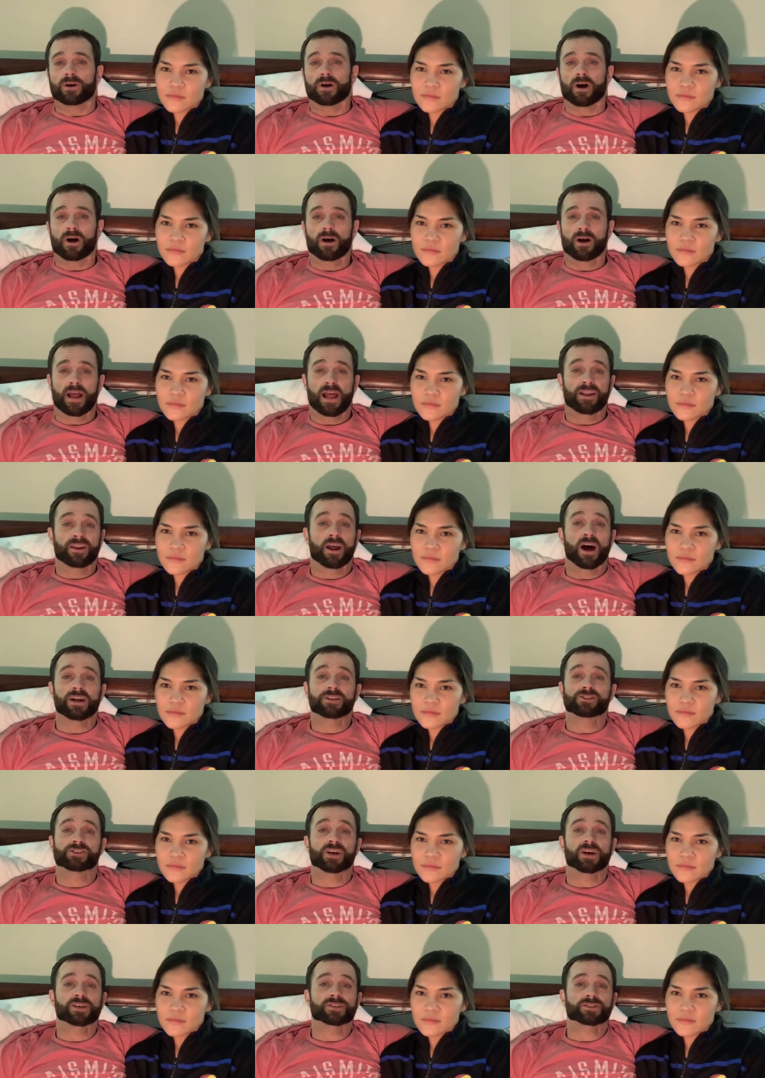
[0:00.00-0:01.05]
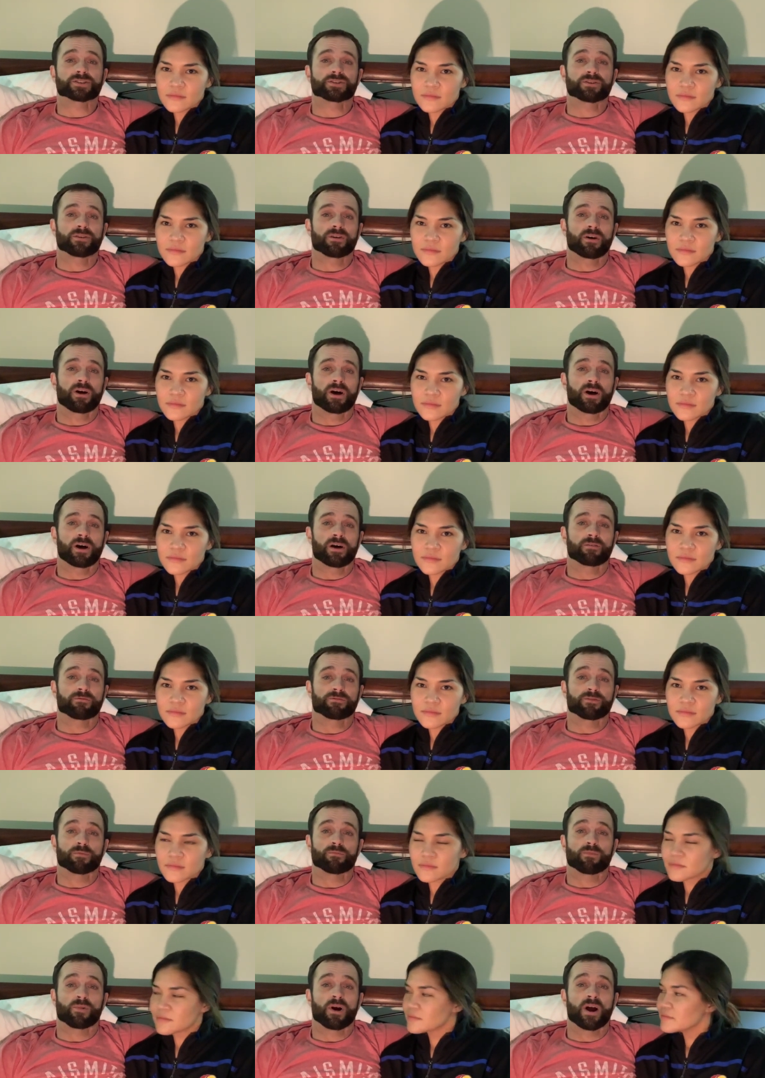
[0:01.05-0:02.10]
Speaker 1: Uh, and not just uh,
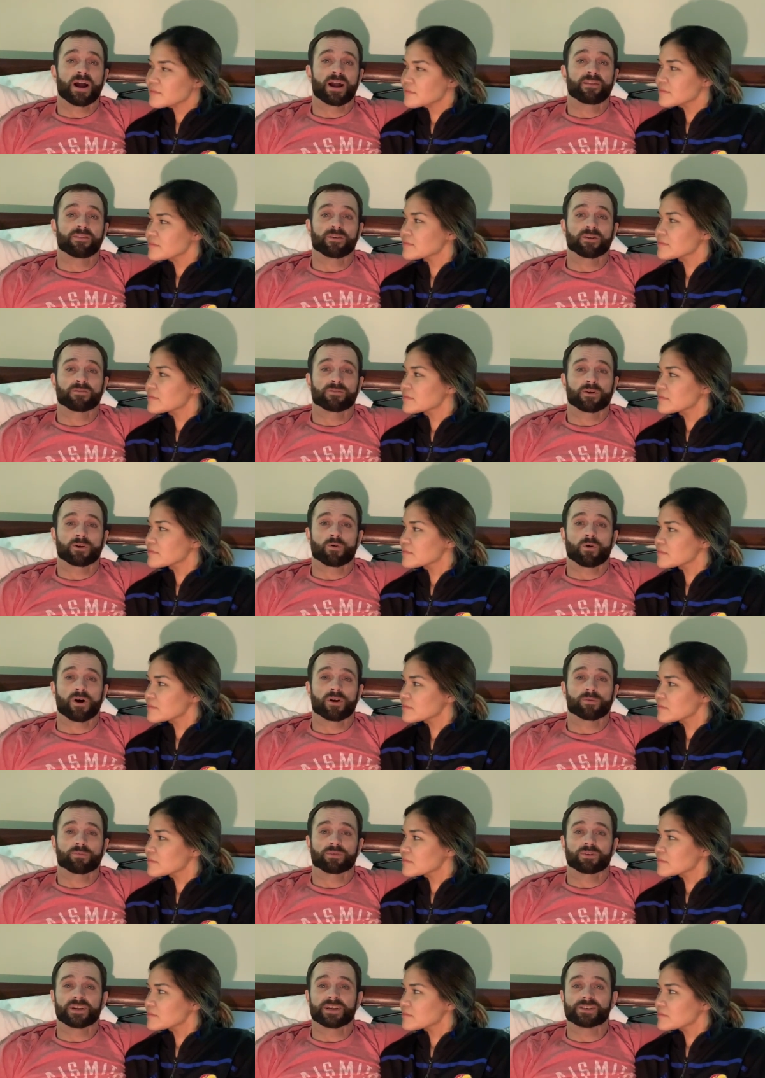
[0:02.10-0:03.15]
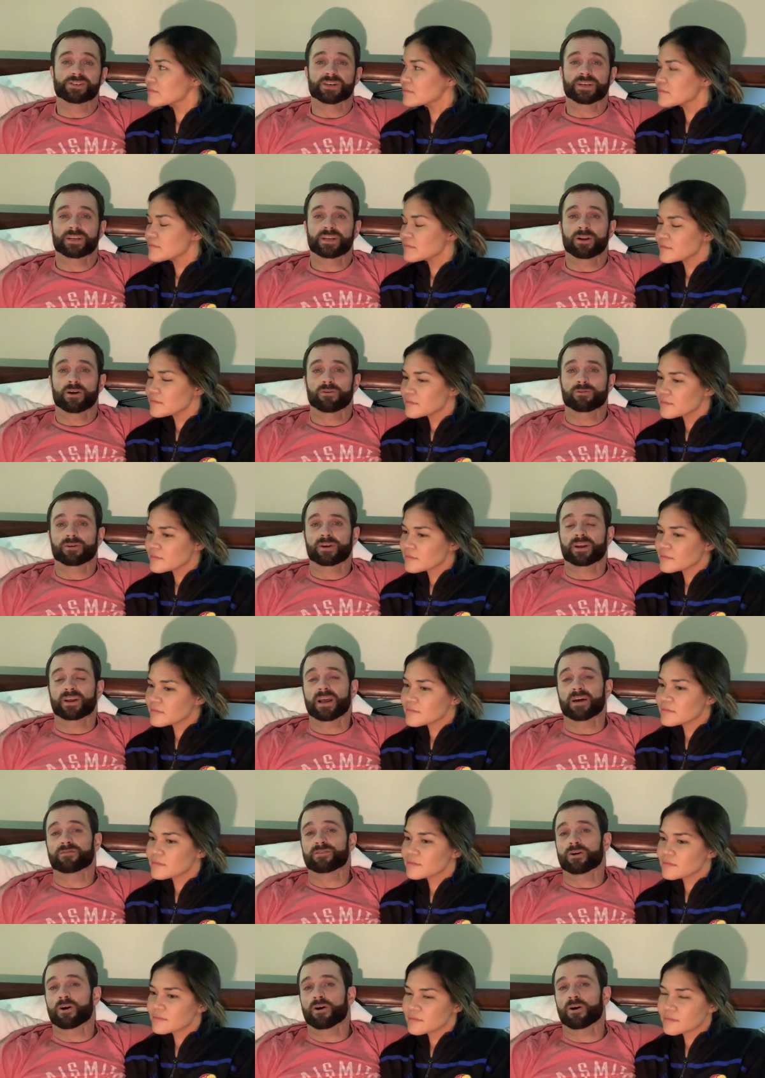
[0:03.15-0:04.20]
from Bryan, the, the quadriplegic, you know,
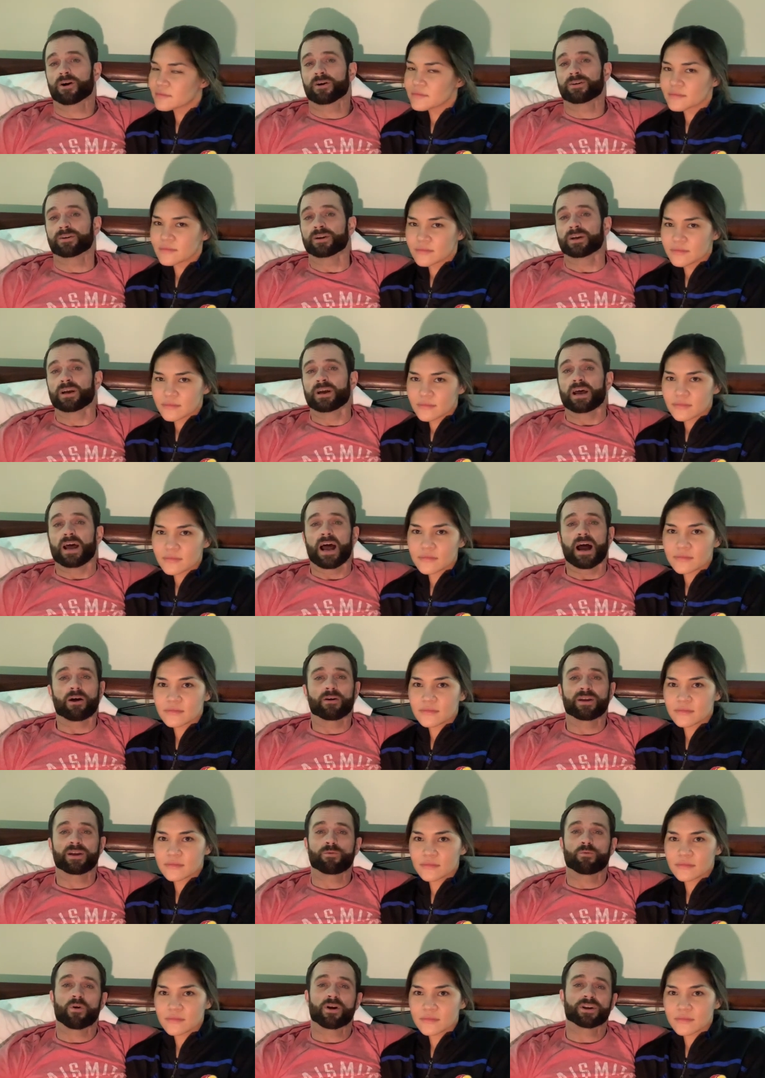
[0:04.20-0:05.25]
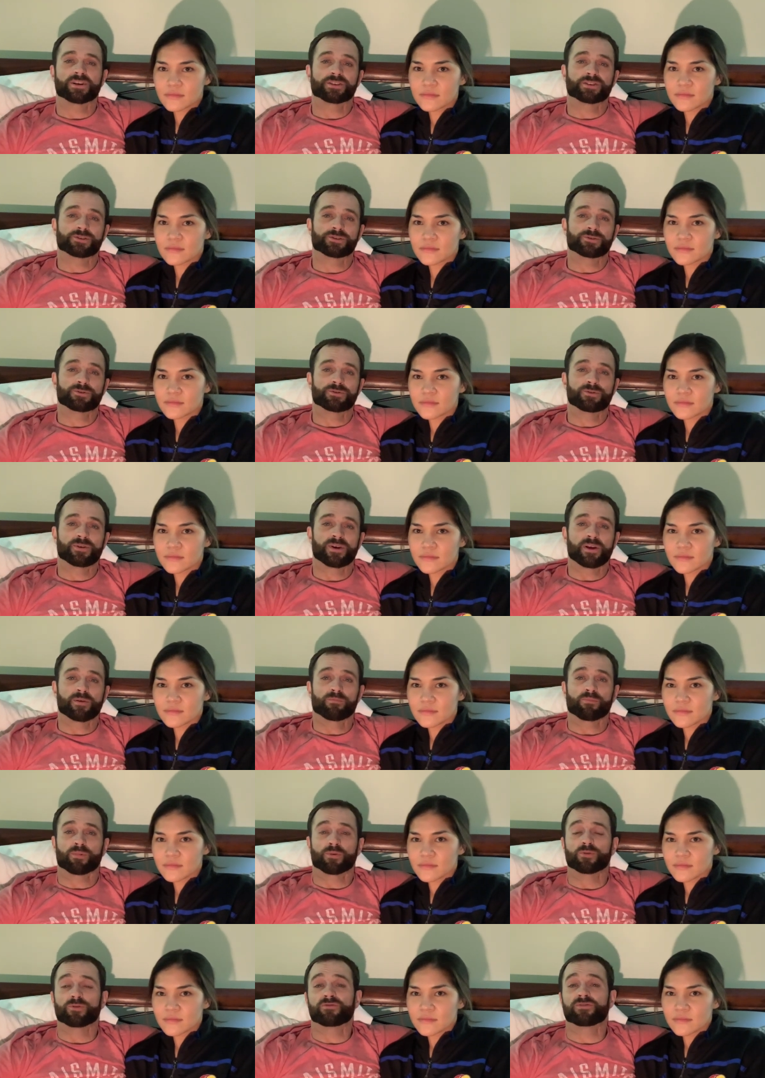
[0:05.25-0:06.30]
Kevin Hart, how he wanted to
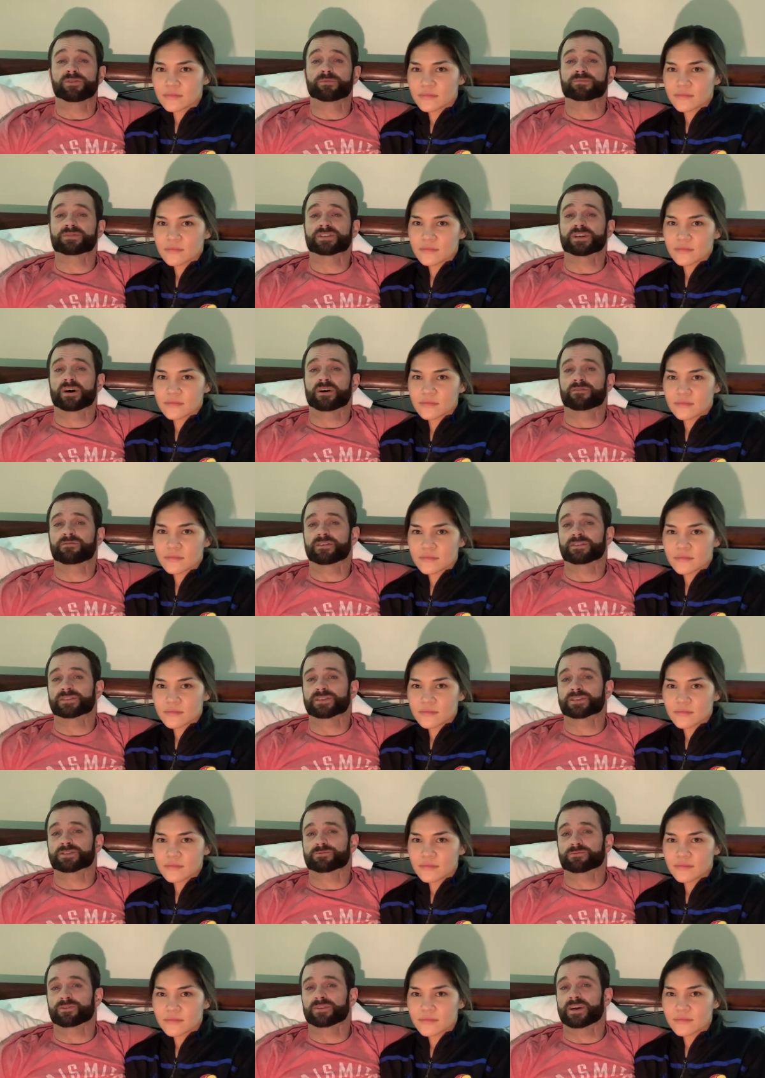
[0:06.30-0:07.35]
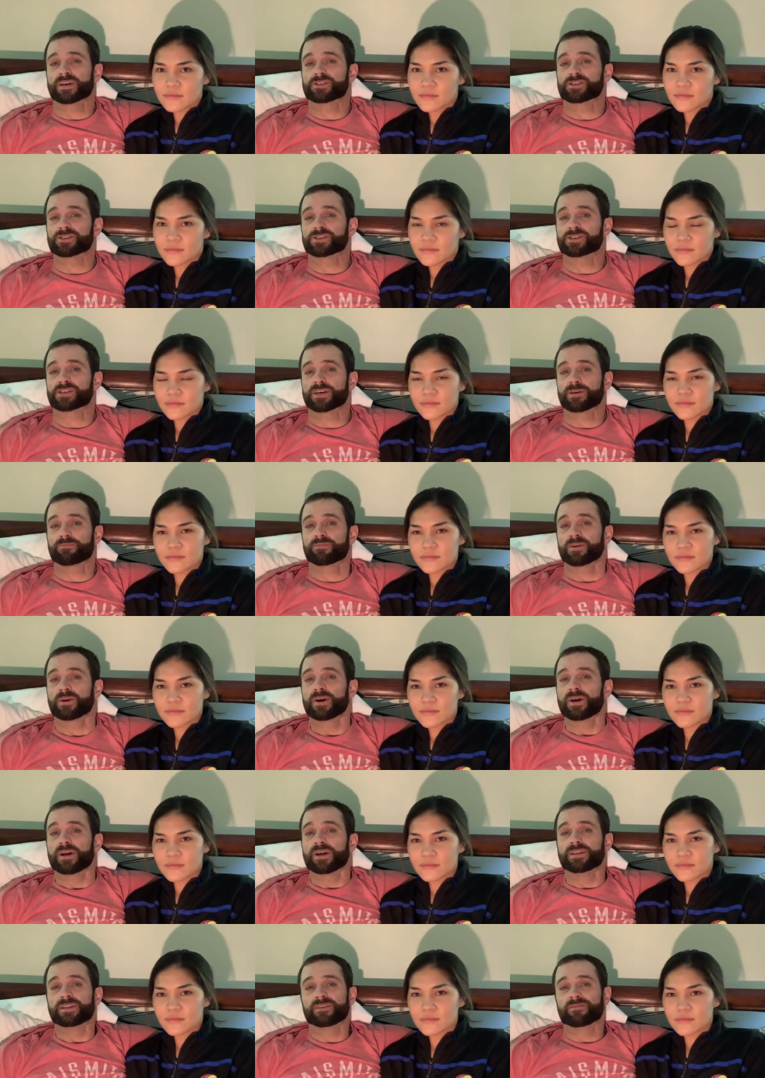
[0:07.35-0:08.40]
improve himself as this relationship
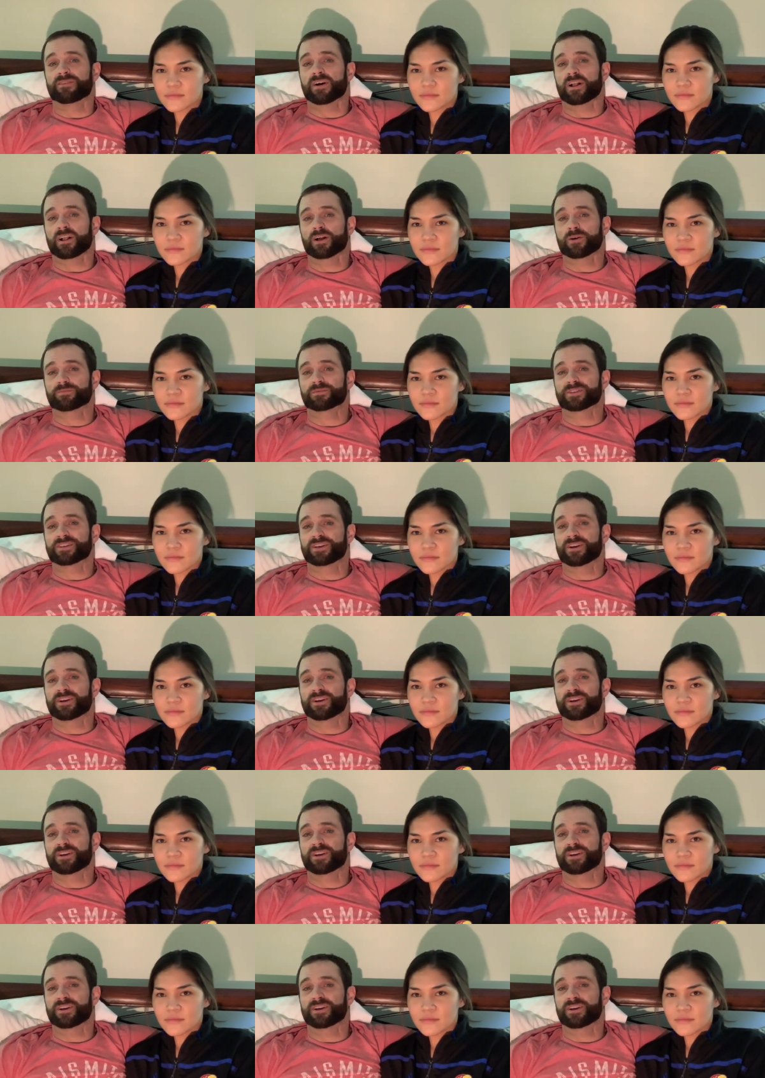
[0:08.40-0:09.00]
developed.